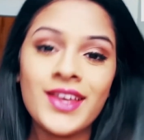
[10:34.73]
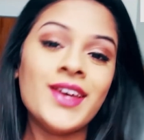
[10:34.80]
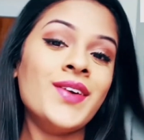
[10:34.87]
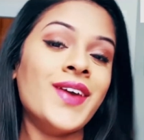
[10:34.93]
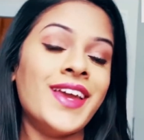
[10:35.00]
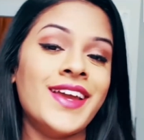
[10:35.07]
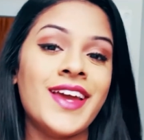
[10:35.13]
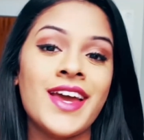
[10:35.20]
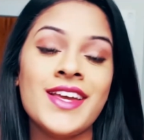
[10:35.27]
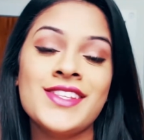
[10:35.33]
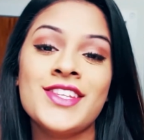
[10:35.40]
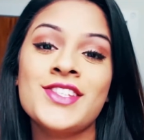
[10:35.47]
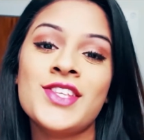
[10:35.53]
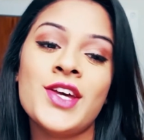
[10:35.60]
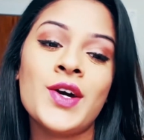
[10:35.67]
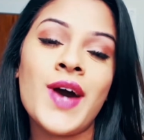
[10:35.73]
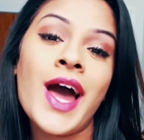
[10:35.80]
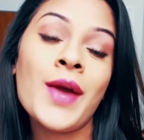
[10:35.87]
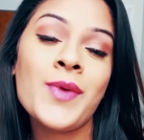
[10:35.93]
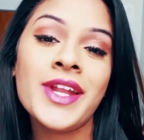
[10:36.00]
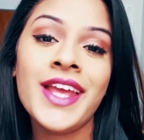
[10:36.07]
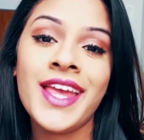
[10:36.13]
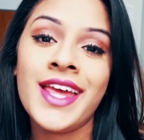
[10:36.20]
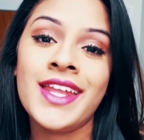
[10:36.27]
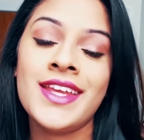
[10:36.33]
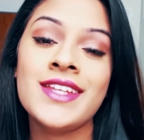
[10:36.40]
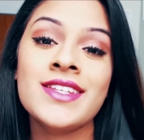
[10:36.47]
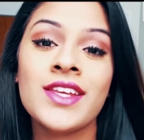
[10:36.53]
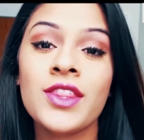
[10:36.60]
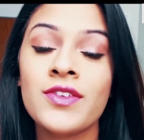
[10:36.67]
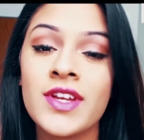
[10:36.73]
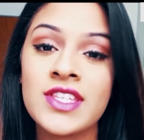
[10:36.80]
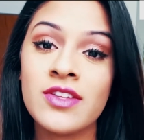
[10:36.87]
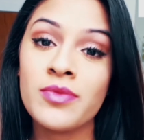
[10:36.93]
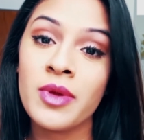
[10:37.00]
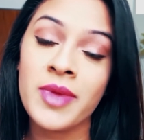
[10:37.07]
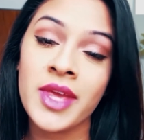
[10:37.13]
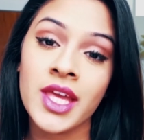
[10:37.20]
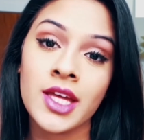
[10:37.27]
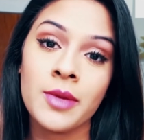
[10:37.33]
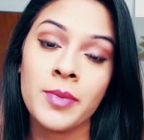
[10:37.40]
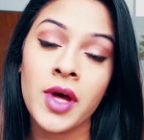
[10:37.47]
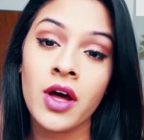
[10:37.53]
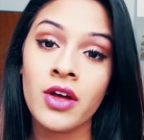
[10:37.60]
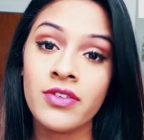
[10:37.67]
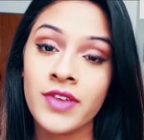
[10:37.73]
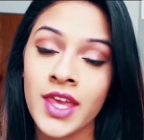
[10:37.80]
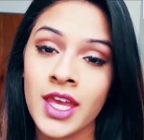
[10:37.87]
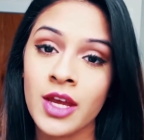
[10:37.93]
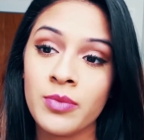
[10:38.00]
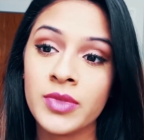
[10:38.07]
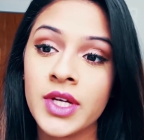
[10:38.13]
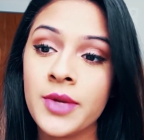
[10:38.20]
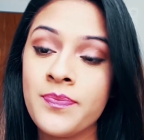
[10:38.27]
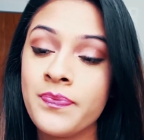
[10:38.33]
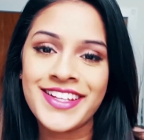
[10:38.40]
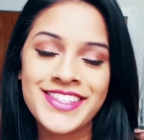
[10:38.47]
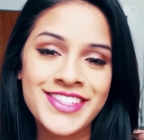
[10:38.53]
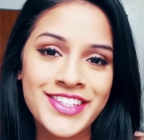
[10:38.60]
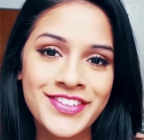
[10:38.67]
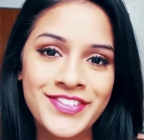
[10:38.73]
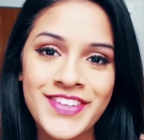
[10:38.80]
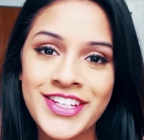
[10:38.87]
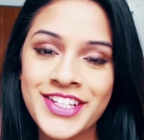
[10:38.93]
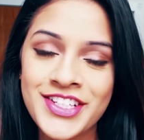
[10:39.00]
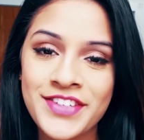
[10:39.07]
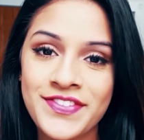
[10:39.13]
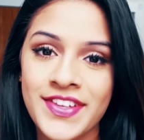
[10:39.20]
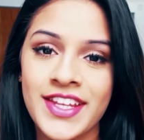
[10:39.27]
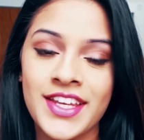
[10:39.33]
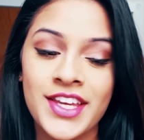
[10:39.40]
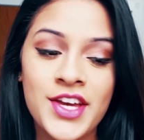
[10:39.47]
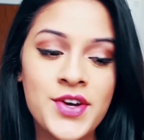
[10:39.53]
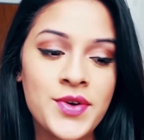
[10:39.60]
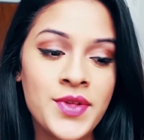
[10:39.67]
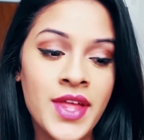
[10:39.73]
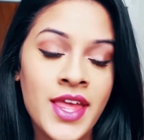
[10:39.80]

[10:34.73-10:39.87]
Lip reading: Okay guys, so I went ahead and did the rest of my makeup off camera. It's the finished video.